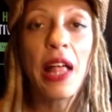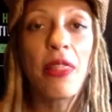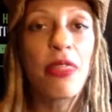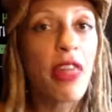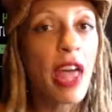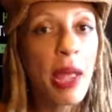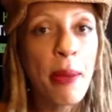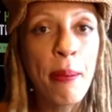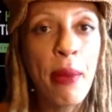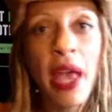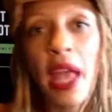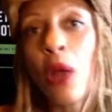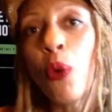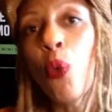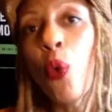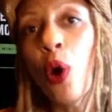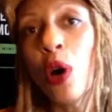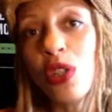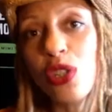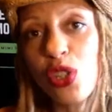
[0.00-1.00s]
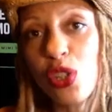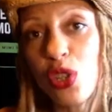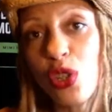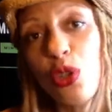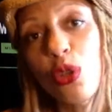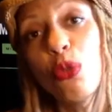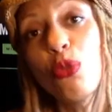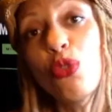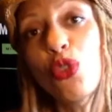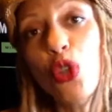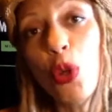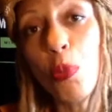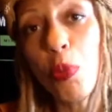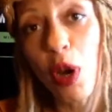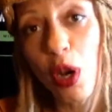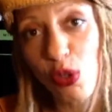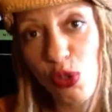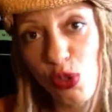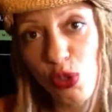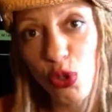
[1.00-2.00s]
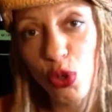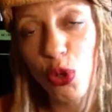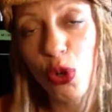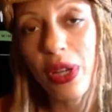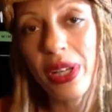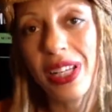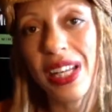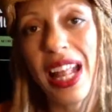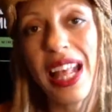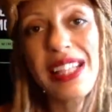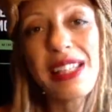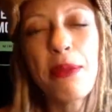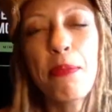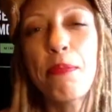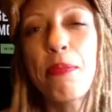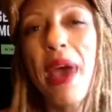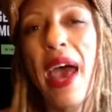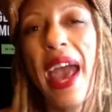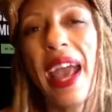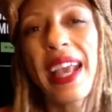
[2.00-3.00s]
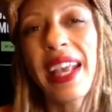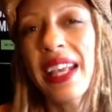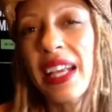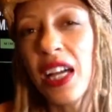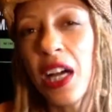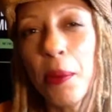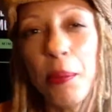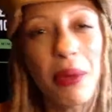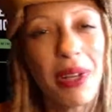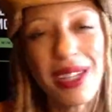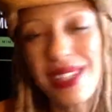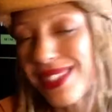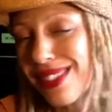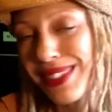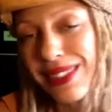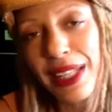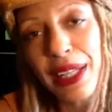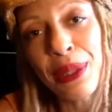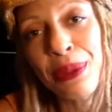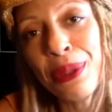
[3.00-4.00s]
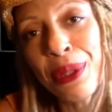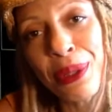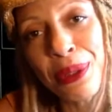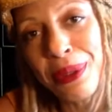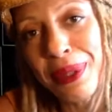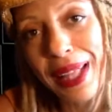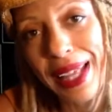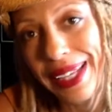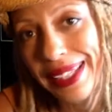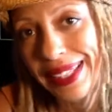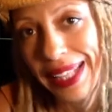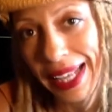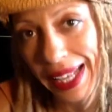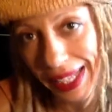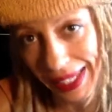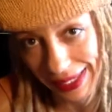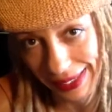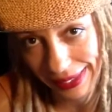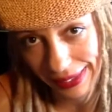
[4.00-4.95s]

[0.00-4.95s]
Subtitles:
they may want to use your personal credit as a backing up because they don't know you like that.